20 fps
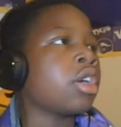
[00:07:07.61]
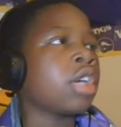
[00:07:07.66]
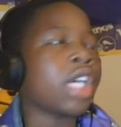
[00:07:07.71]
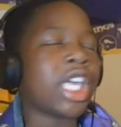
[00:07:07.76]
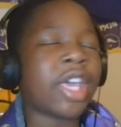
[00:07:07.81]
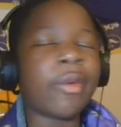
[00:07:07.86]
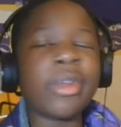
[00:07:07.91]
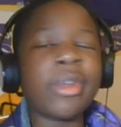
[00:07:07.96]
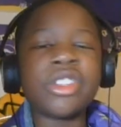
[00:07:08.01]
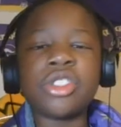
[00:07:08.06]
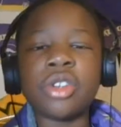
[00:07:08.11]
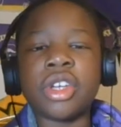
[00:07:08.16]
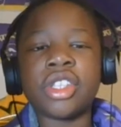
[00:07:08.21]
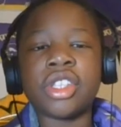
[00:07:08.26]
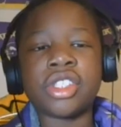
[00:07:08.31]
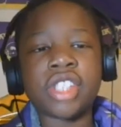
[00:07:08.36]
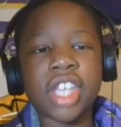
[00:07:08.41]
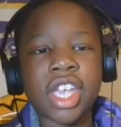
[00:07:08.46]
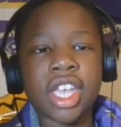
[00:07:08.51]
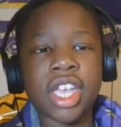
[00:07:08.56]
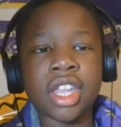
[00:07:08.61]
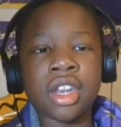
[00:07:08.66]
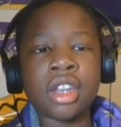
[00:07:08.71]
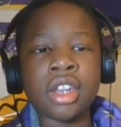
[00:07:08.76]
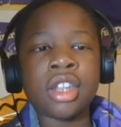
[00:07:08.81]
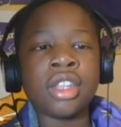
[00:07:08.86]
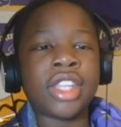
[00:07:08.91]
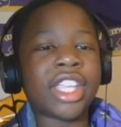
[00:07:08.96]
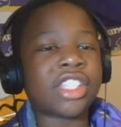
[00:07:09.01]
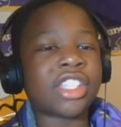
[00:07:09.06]
Can we still contain
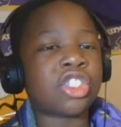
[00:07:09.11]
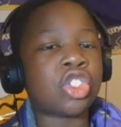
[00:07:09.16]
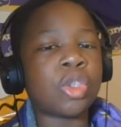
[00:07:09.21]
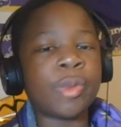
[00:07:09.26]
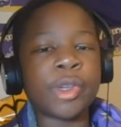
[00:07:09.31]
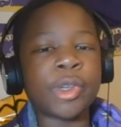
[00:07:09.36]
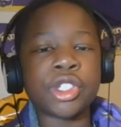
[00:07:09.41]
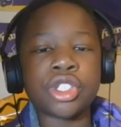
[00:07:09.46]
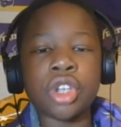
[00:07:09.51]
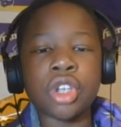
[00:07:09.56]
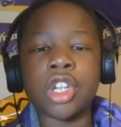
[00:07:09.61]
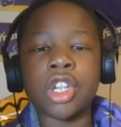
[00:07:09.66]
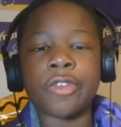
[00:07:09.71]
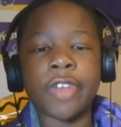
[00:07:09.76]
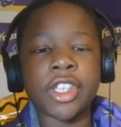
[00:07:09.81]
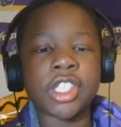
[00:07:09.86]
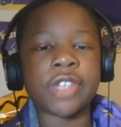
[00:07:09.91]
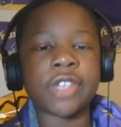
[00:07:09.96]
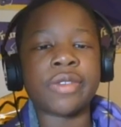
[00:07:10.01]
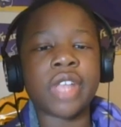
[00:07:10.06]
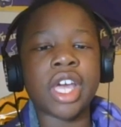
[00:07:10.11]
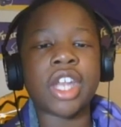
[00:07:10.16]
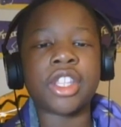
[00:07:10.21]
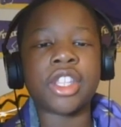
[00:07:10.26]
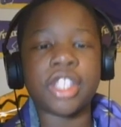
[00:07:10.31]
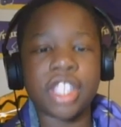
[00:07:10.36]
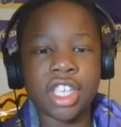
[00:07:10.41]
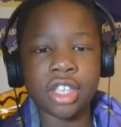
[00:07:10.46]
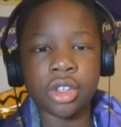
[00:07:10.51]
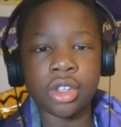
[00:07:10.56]
that superstar defensive line of
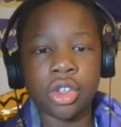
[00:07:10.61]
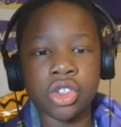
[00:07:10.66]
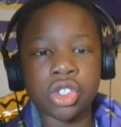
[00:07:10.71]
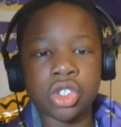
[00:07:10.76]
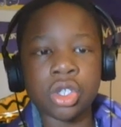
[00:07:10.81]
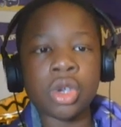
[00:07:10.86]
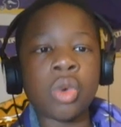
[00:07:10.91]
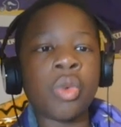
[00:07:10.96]
the Eagles